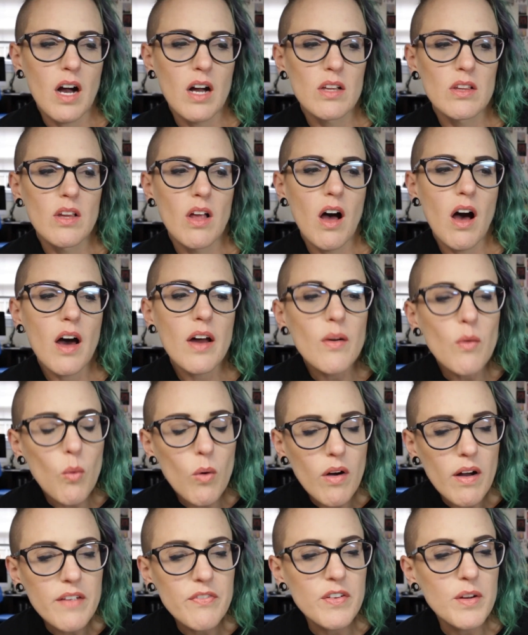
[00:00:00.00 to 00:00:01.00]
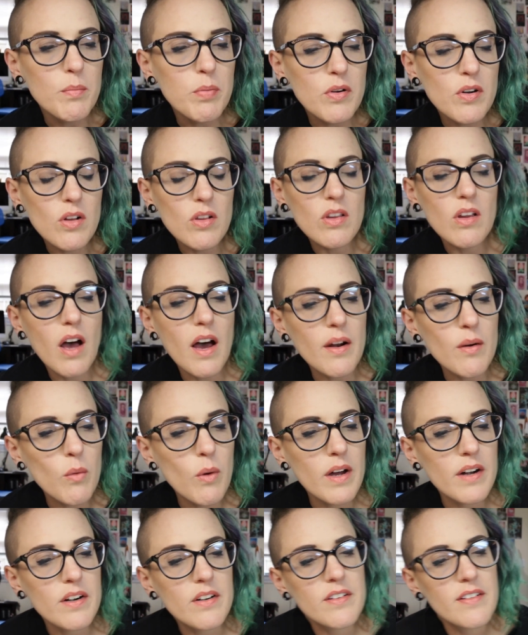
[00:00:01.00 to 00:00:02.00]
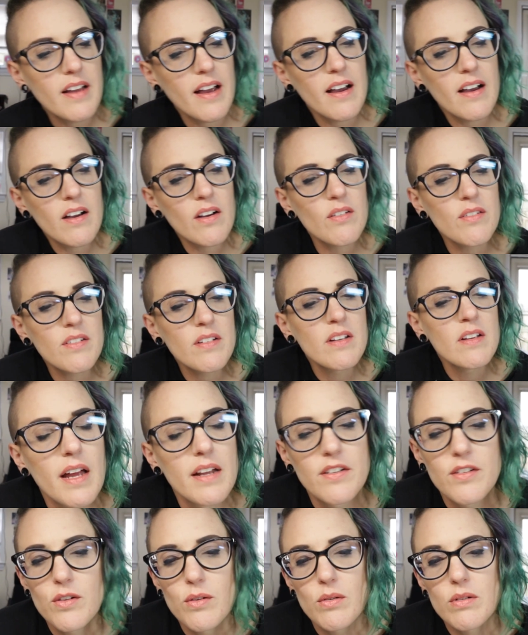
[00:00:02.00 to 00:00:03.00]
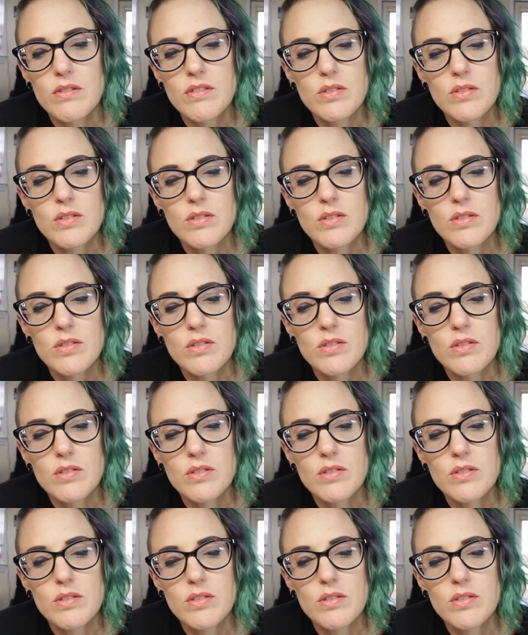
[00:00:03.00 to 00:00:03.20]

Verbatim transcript: A lot of, if you put a lot of water down and do a